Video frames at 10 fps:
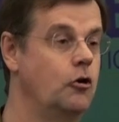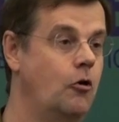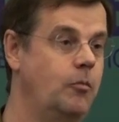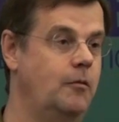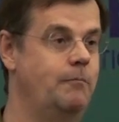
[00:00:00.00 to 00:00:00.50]

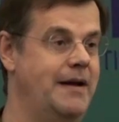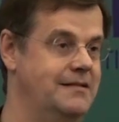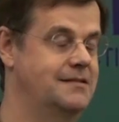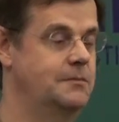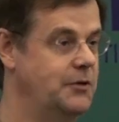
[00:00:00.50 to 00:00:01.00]
global
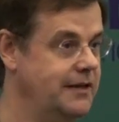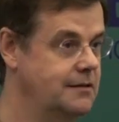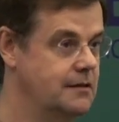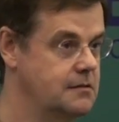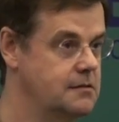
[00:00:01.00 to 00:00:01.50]
best
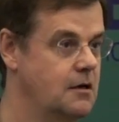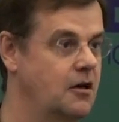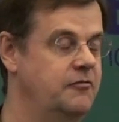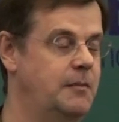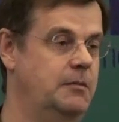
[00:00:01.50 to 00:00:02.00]
practice
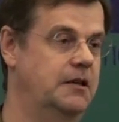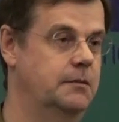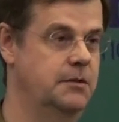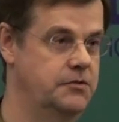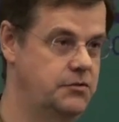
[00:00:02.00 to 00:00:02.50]
of public
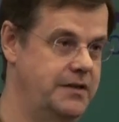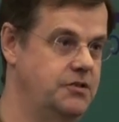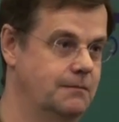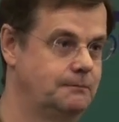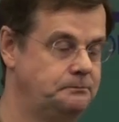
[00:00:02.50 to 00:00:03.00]

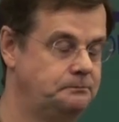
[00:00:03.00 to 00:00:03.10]
administration,